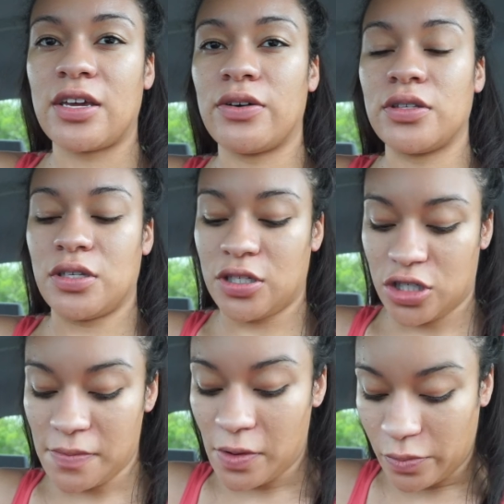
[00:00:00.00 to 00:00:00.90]
going to the
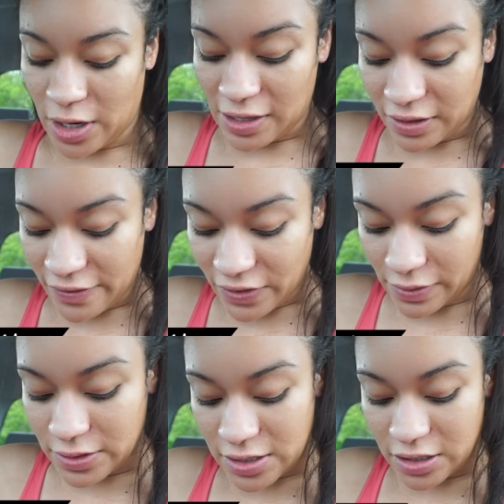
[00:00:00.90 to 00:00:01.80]
gym and when I left I
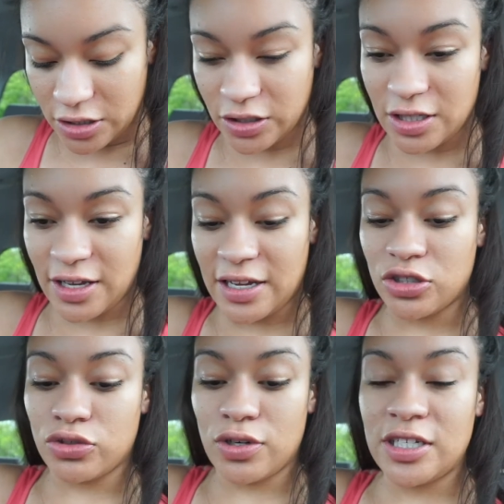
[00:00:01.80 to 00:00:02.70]
was literally like
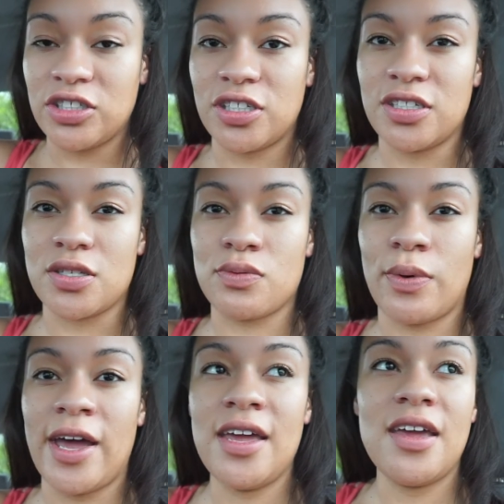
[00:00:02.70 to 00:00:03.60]
drenched in
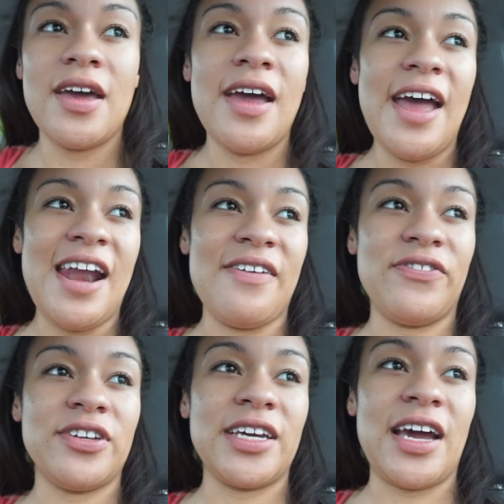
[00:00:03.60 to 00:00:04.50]
sweat and I
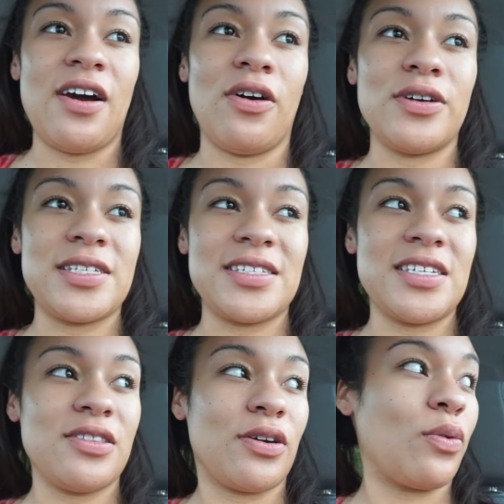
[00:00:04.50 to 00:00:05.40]
feel like I always, it's
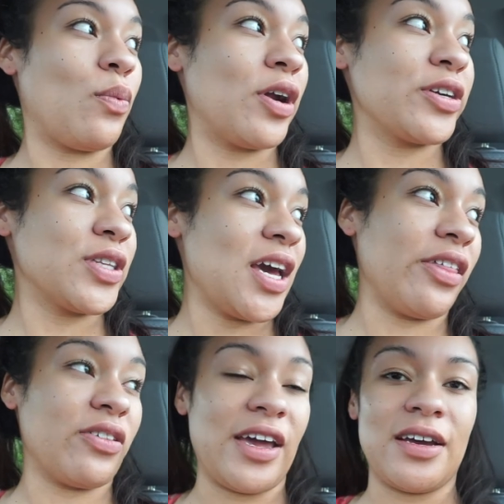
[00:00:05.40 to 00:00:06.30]
either one or the
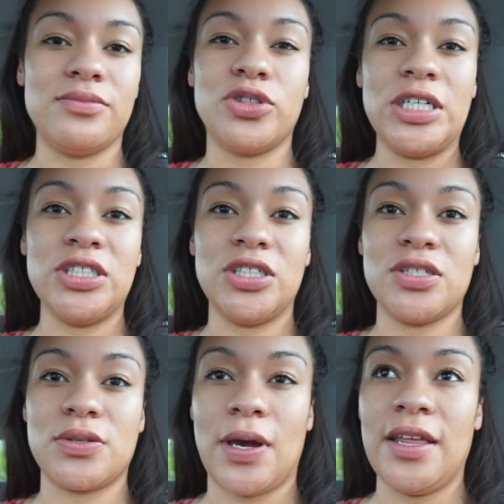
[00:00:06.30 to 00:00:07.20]
other, like I'm drenched in
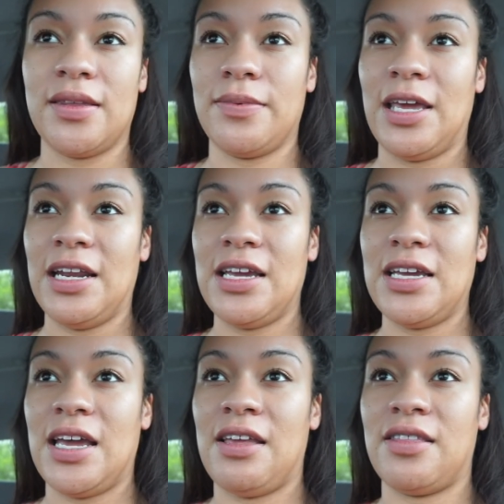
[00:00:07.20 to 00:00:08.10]
sweat at the
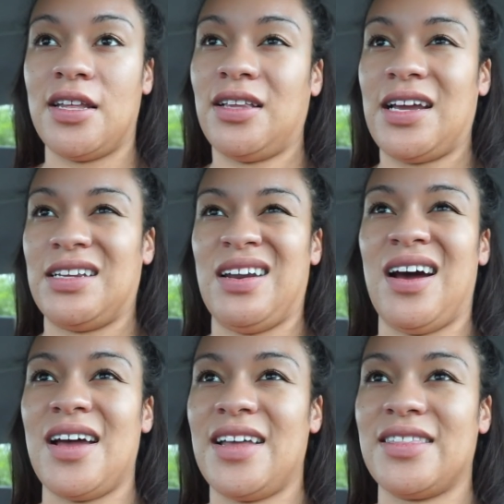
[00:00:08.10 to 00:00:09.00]
beginning and then like
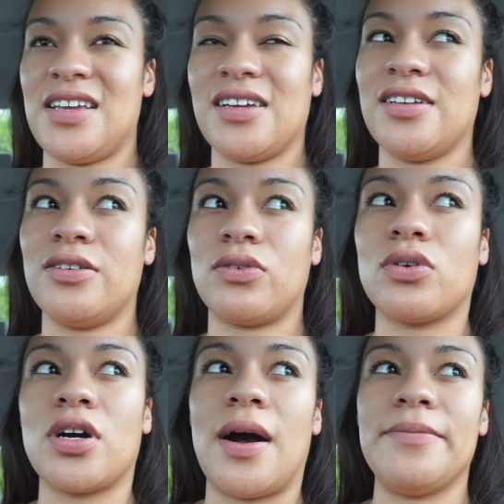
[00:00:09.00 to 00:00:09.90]
not at the end
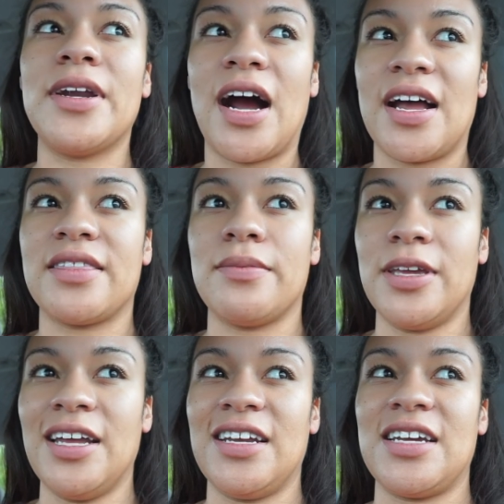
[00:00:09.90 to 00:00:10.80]
or I'm not at the
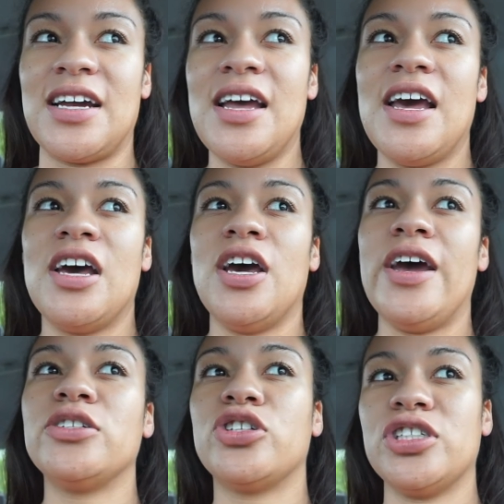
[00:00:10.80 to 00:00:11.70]
beginning
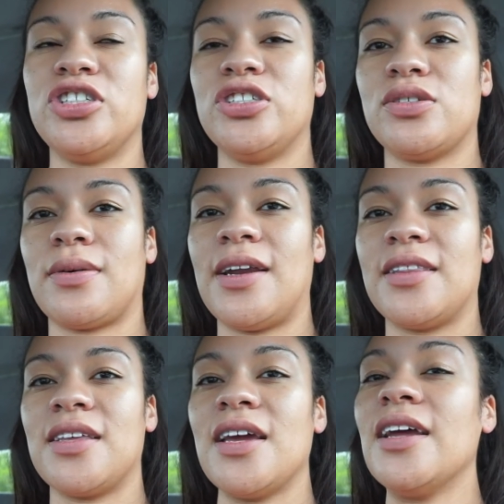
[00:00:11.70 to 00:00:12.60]
and drenched in sweat
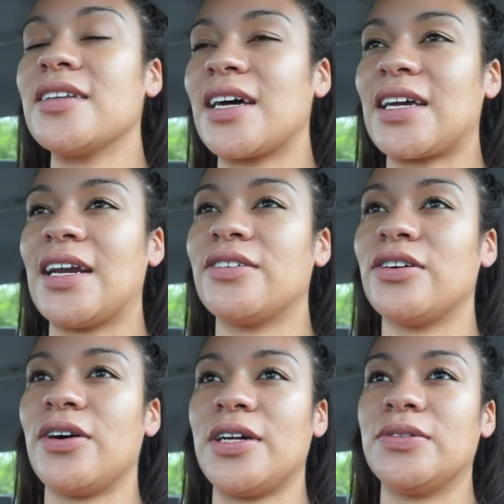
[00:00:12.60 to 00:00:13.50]
at the end. Like I don't
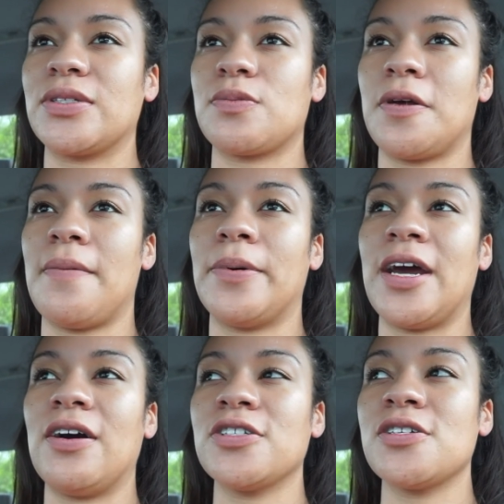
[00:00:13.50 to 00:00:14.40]
know how to explain it but
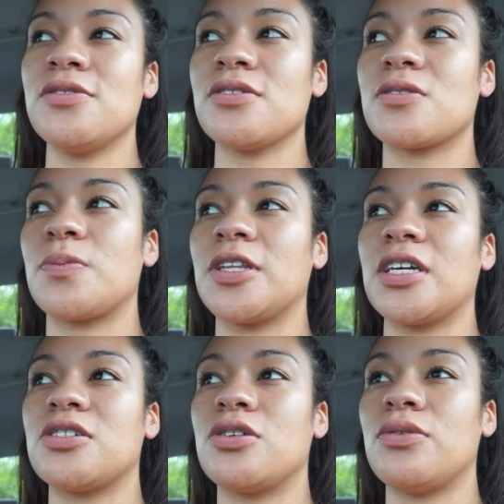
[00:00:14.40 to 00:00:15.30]
I also used to spend
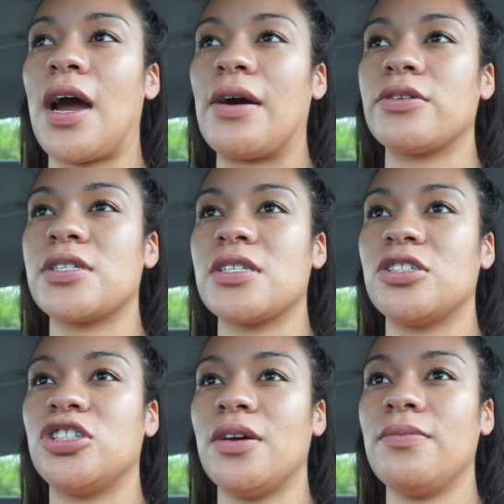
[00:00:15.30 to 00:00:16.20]
like two hours in the
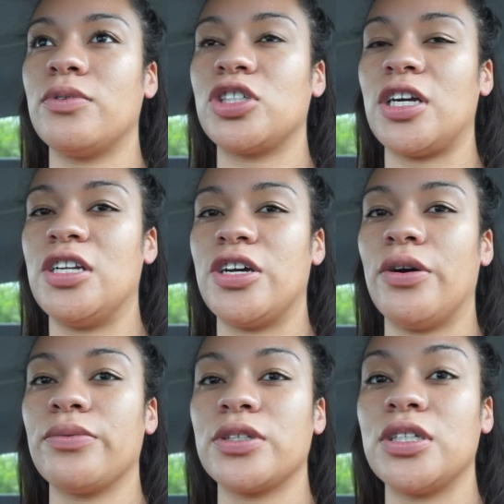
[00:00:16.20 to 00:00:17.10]
gym which I
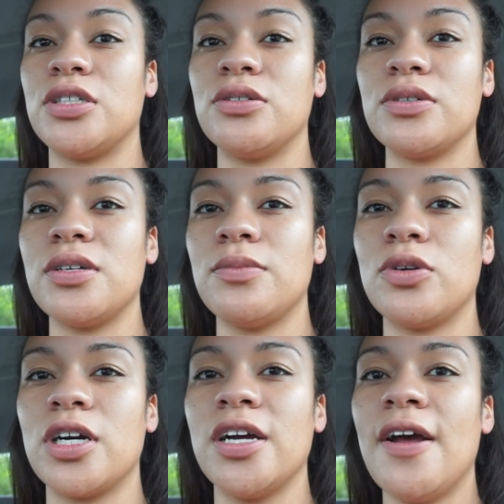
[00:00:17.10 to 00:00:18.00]
don't really do
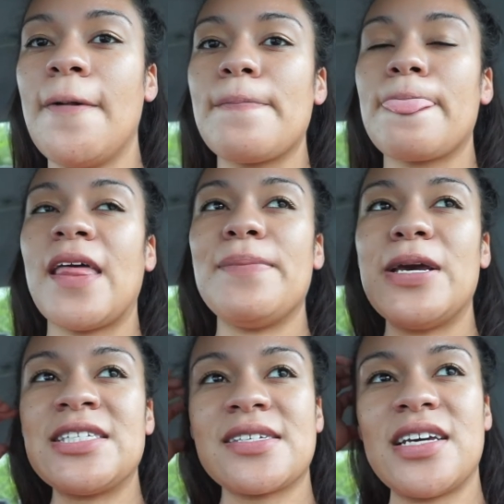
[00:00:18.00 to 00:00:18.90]
anymore and
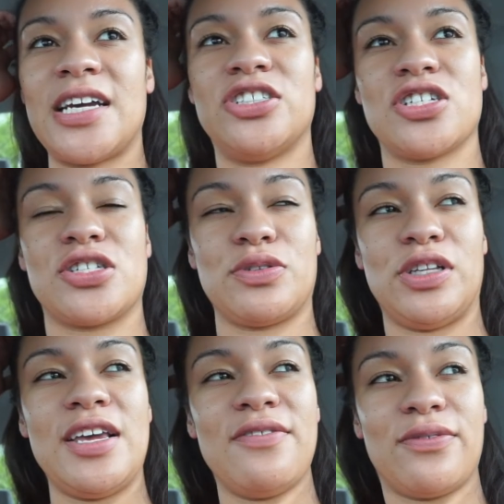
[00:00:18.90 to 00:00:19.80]
basically I just
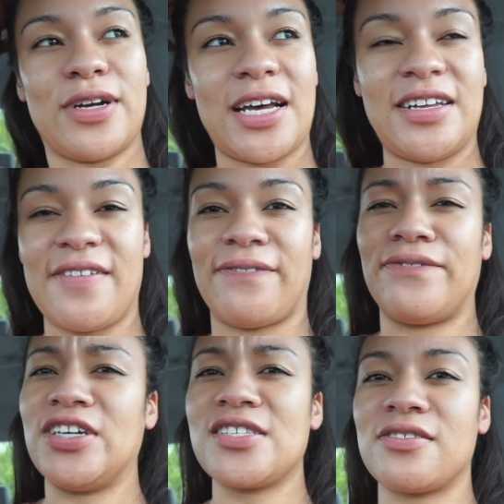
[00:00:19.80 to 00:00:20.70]
leave when I like
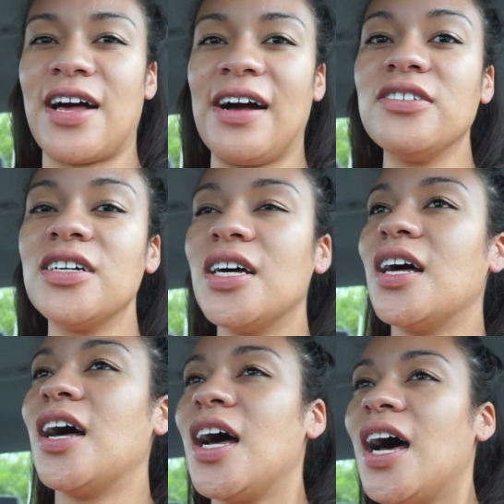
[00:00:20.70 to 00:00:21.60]
fizzle out.
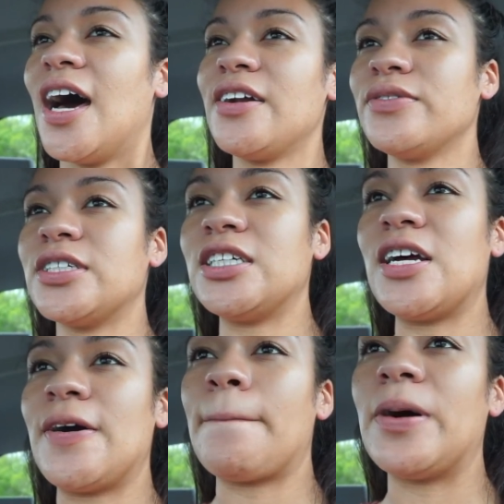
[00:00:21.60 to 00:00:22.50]
I don't really
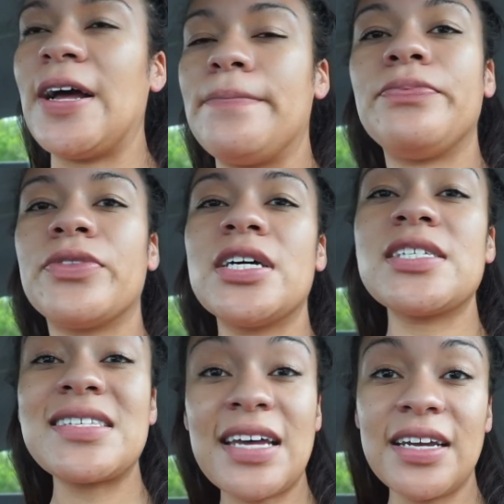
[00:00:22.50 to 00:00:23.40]
know, but
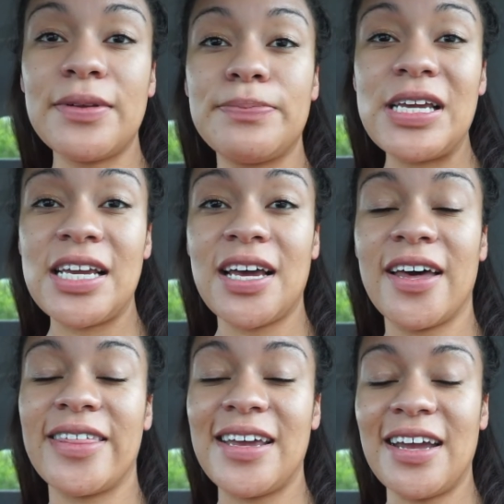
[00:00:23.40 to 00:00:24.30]
this is going to be
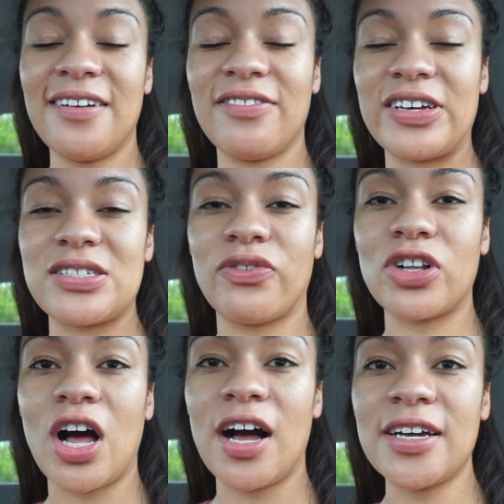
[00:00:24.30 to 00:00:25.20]
the end of this
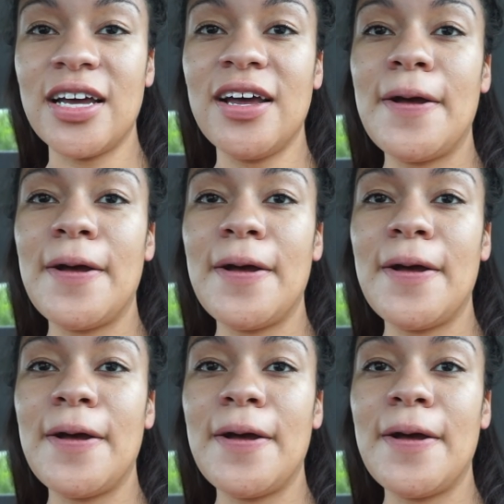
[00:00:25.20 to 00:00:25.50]
vlog.